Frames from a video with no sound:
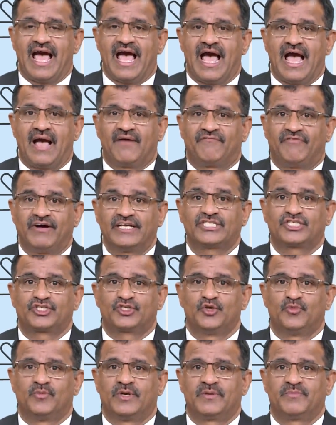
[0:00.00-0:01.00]
first
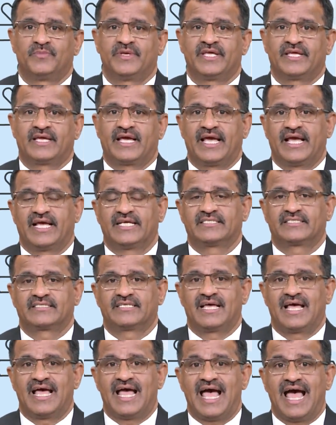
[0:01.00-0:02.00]
human being as
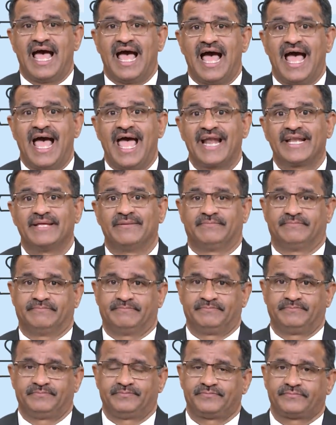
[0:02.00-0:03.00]
Adam.
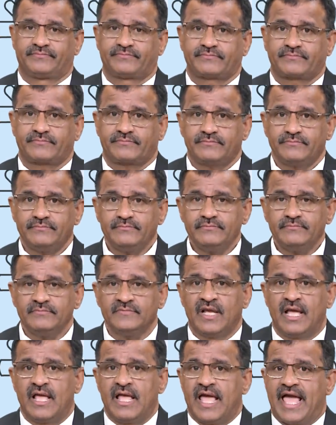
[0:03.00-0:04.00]

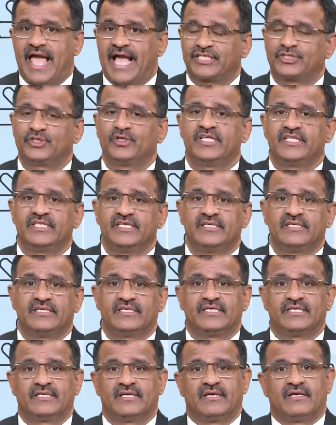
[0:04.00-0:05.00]
Actually, the
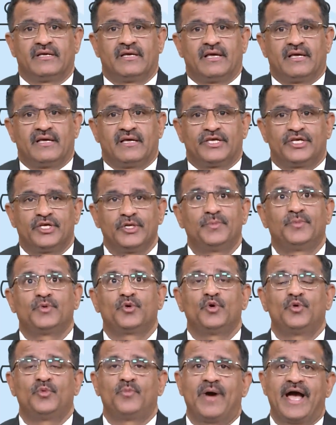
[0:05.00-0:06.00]

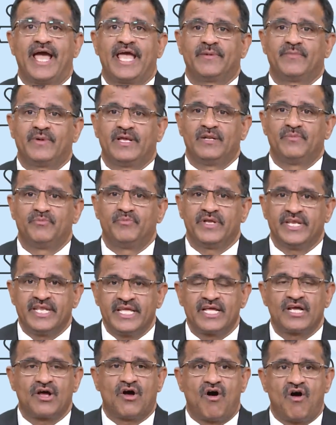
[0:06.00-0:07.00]
Hebrew Bible
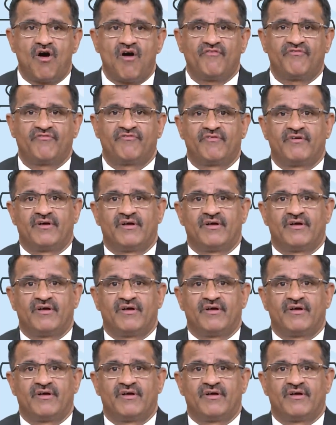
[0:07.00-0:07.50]
meaning of